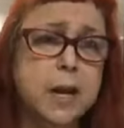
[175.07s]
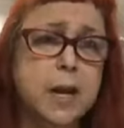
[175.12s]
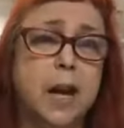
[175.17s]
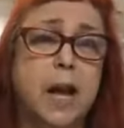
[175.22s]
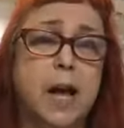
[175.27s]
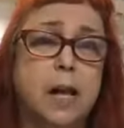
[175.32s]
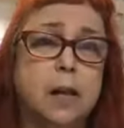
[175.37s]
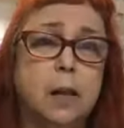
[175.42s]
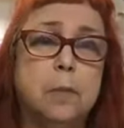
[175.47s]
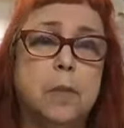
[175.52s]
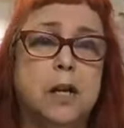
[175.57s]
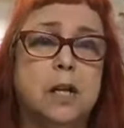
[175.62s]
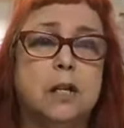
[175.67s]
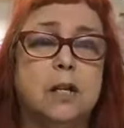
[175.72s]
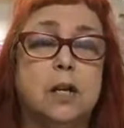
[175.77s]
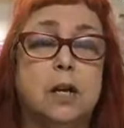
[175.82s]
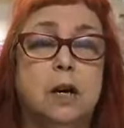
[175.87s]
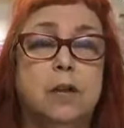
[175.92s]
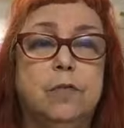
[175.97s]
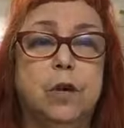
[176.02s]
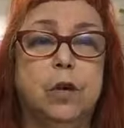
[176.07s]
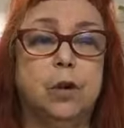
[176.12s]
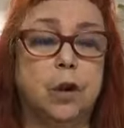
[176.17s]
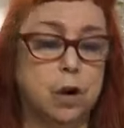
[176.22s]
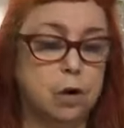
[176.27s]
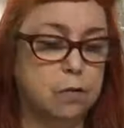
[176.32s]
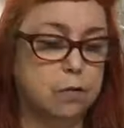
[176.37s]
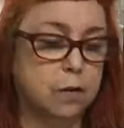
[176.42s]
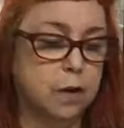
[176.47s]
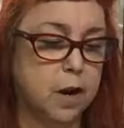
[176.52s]
element of your
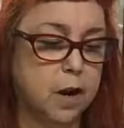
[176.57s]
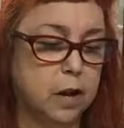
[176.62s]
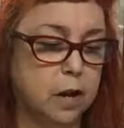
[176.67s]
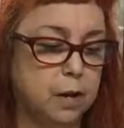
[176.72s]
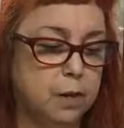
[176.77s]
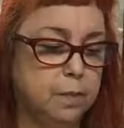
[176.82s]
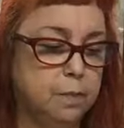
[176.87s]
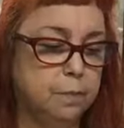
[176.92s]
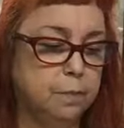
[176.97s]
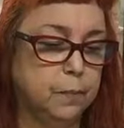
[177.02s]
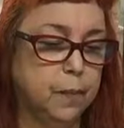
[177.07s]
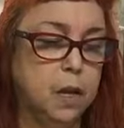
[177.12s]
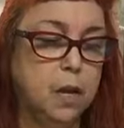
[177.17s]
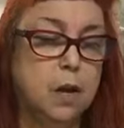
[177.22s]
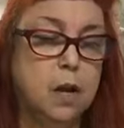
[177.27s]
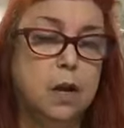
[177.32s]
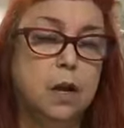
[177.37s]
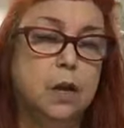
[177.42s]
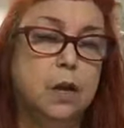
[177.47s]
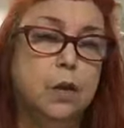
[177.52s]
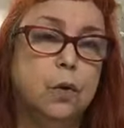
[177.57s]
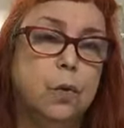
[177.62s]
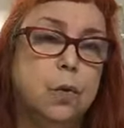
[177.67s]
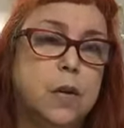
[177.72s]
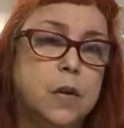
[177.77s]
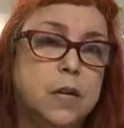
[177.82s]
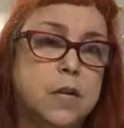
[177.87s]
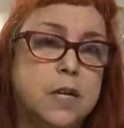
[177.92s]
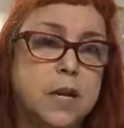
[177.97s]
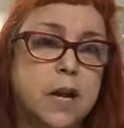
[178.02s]
overhead. You
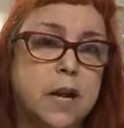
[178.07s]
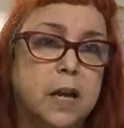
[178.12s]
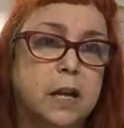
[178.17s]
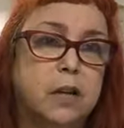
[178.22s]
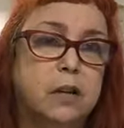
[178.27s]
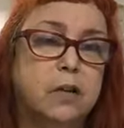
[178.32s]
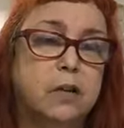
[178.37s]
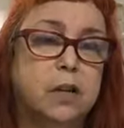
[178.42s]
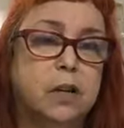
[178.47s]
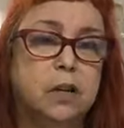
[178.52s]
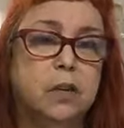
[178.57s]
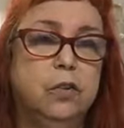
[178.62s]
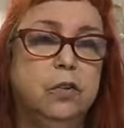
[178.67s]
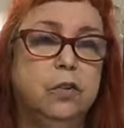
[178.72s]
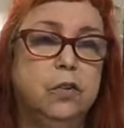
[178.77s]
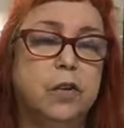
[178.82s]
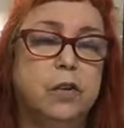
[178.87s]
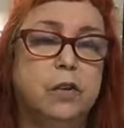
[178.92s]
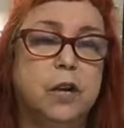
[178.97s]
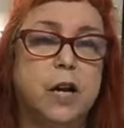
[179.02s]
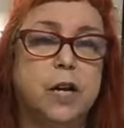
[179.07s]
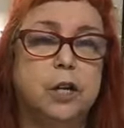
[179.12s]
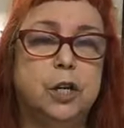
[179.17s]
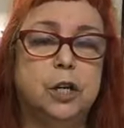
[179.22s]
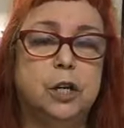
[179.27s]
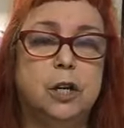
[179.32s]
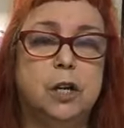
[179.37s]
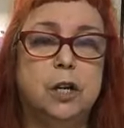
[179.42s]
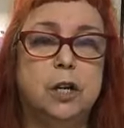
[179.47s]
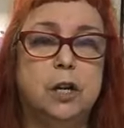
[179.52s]
want to take into
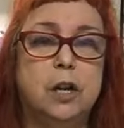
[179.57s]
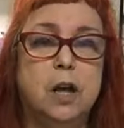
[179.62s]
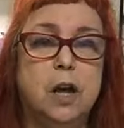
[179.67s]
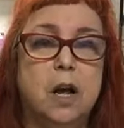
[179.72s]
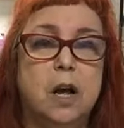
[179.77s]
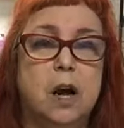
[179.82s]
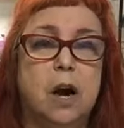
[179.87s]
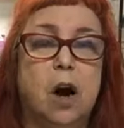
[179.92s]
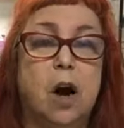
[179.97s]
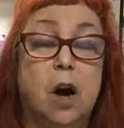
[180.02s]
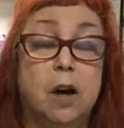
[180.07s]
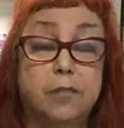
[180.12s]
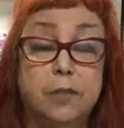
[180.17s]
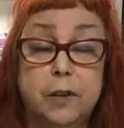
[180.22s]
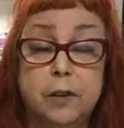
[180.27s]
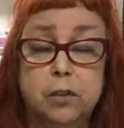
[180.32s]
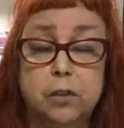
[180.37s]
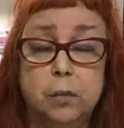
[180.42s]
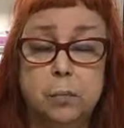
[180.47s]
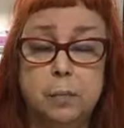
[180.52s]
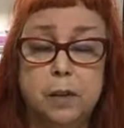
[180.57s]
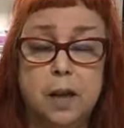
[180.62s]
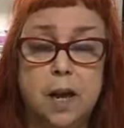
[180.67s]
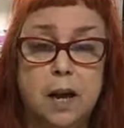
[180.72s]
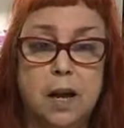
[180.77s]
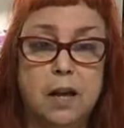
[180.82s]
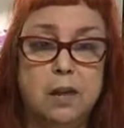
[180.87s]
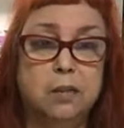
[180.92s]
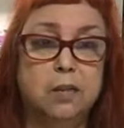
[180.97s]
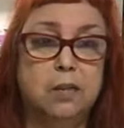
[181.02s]
consideration office
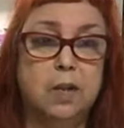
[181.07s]
supplies